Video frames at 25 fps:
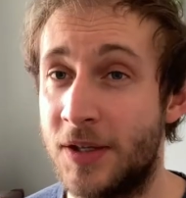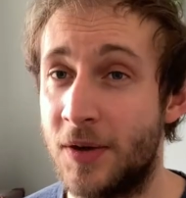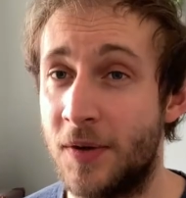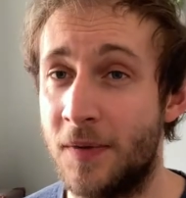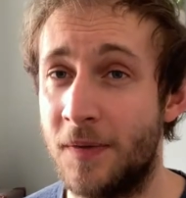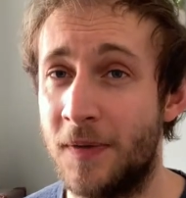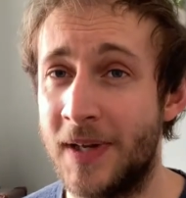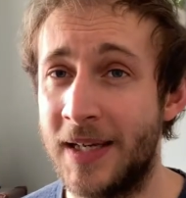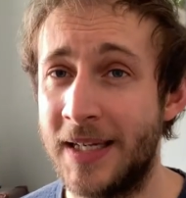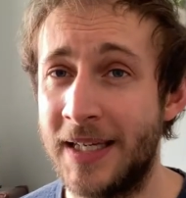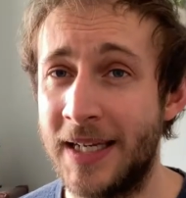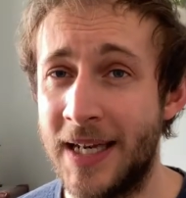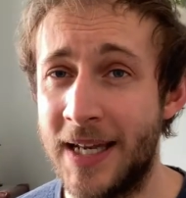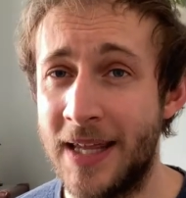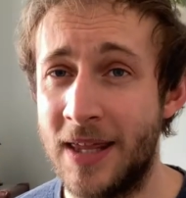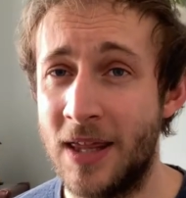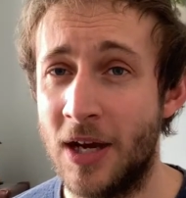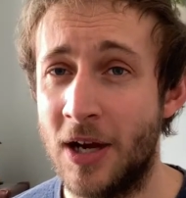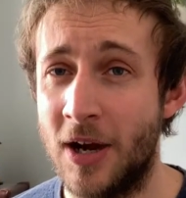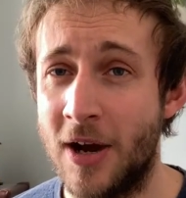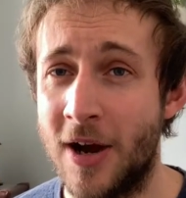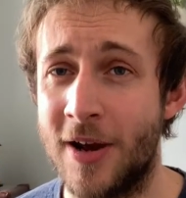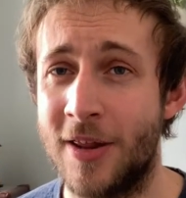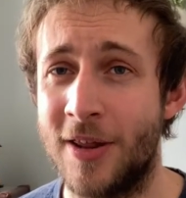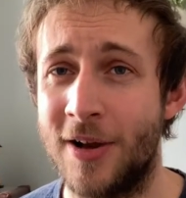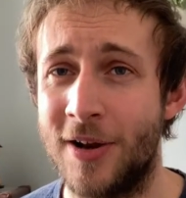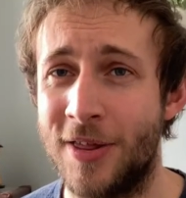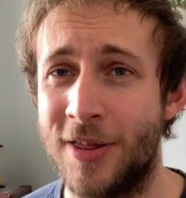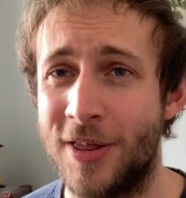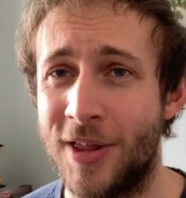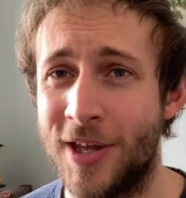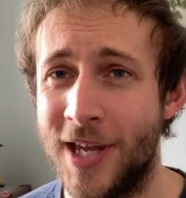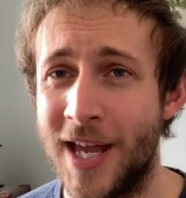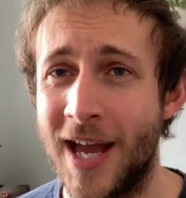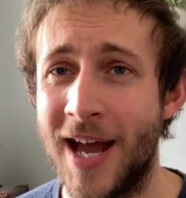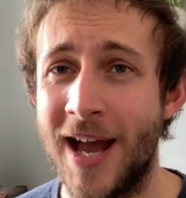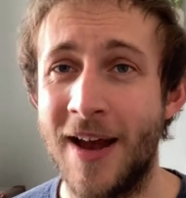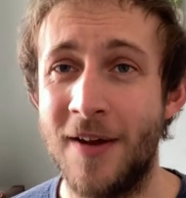obviously the colour that
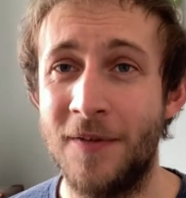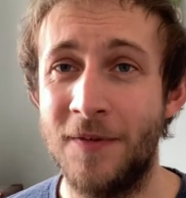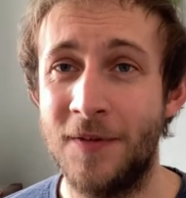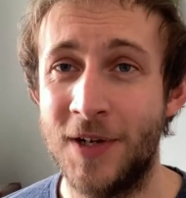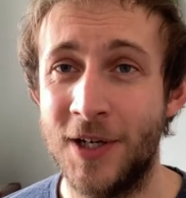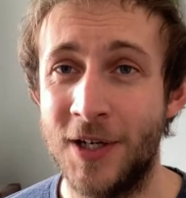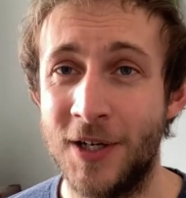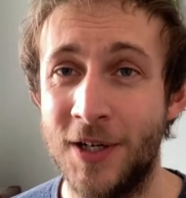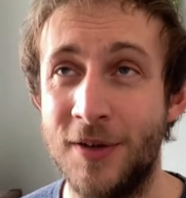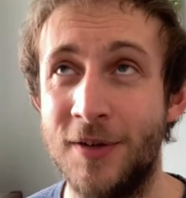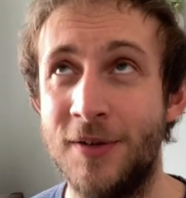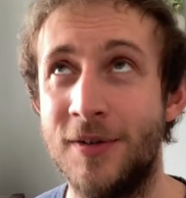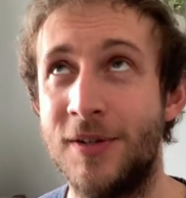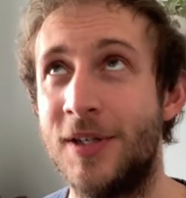you have to use,